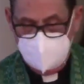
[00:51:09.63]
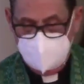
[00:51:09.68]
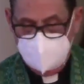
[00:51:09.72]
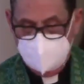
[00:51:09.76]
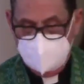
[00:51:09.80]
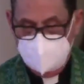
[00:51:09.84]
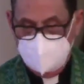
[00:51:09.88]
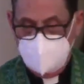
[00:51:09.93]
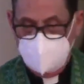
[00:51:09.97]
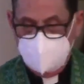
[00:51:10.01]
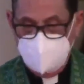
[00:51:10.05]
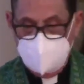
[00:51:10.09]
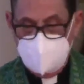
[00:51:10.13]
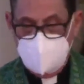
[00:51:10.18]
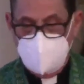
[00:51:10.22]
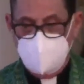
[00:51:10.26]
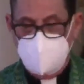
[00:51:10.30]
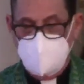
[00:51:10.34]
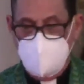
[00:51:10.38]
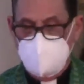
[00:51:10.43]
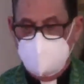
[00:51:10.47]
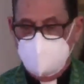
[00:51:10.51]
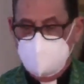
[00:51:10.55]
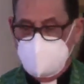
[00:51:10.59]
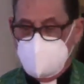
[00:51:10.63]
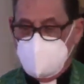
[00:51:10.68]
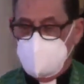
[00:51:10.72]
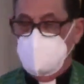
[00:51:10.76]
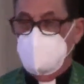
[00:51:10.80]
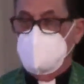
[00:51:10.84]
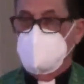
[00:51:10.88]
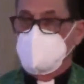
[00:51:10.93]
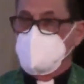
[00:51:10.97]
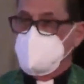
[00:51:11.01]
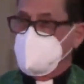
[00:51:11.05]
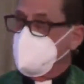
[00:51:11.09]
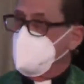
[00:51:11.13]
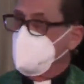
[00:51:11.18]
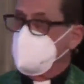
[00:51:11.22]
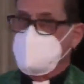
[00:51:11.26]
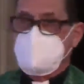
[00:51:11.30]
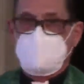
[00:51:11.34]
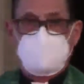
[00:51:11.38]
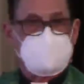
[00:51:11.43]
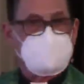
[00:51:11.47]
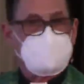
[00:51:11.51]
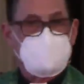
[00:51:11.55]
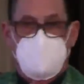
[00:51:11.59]
Loving our adversaries
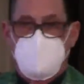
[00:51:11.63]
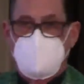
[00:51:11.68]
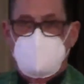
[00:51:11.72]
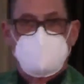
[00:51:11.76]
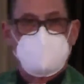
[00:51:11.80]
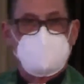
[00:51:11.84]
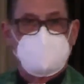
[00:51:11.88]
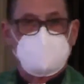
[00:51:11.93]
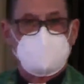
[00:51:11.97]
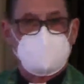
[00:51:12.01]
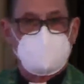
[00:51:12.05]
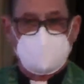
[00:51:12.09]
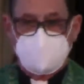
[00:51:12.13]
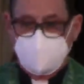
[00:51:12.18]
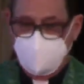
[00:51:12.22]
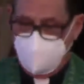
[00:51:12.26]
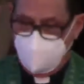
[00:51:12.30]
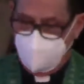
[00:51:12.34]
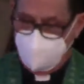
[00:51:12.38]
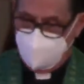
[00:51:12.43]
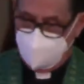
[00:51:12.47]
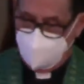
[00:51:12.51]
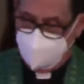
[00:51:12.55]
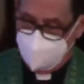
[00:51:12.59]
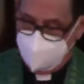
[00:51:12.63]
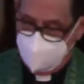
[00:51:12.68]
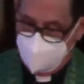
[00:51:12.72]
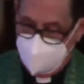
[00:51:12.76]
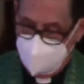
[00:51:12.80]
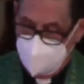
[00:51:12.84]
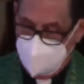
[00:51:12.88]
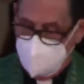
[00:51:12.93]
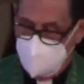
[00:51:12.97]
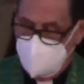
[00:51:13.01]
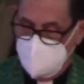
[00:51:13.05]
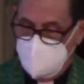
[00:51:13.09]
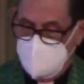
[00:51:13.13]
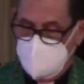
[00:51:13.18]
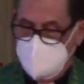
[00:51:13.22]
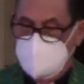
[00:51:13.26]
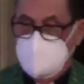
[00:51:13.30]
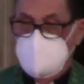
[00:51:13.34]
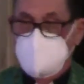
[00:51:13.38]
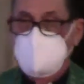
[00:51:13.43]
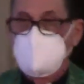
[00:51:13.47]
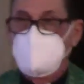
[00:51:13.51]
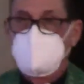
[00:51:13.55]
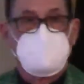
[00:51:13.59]
starts with talking to them.
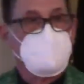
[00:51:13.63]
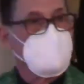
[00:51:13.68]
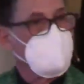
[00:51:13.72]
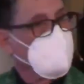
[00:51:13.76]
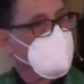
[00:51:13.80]
And we're going to